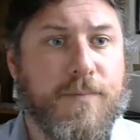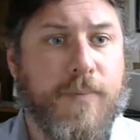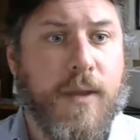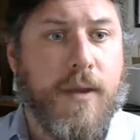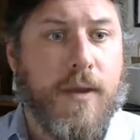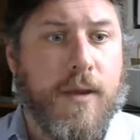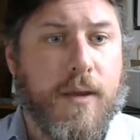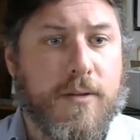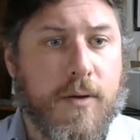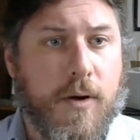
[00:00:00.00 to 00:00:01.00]
And so I'll
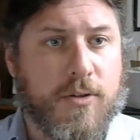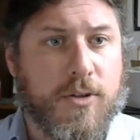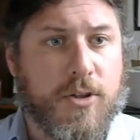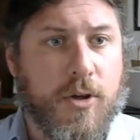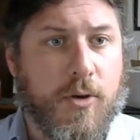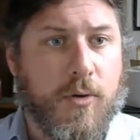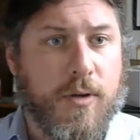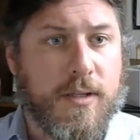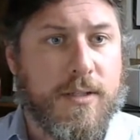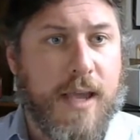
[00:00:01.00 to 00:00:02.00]
just show you an
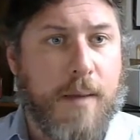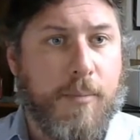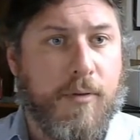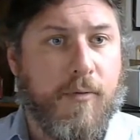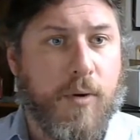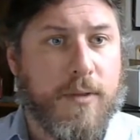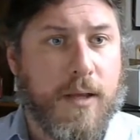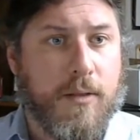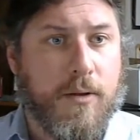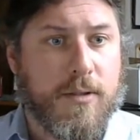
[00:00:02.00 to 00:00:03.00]
example of what that looks
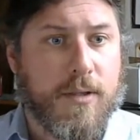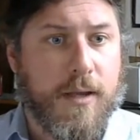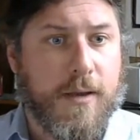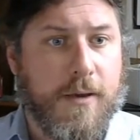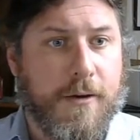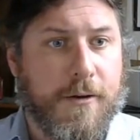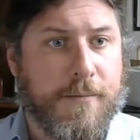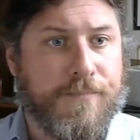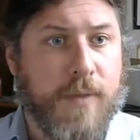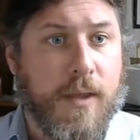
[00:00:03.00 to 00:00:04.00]
like here.
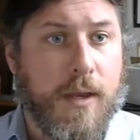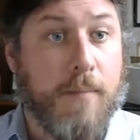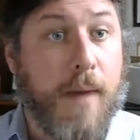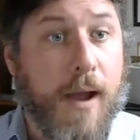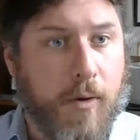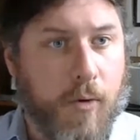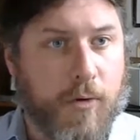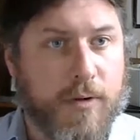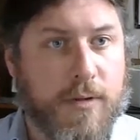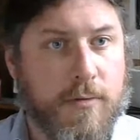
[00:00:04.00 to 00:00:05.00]
In my course,
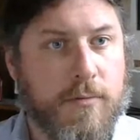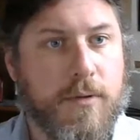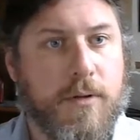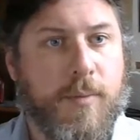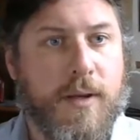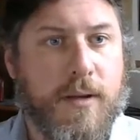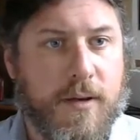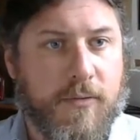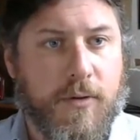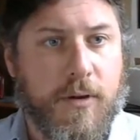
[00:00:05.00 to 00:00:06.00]
it'll be in a different
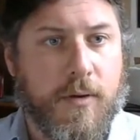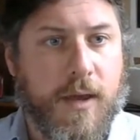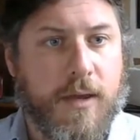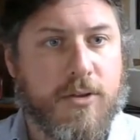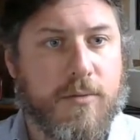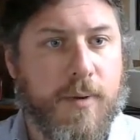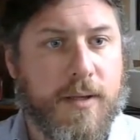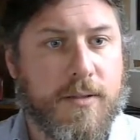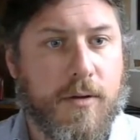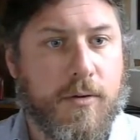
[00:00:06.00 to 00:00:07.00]
location based on who
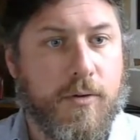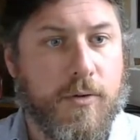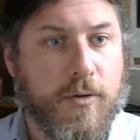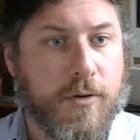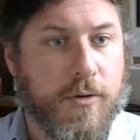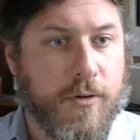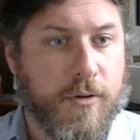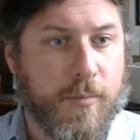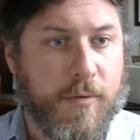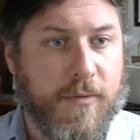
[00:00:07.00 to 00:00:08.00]
your
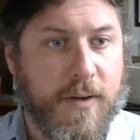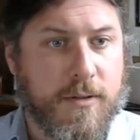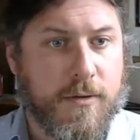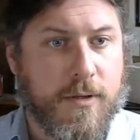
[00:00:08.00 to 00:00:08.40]
professor is.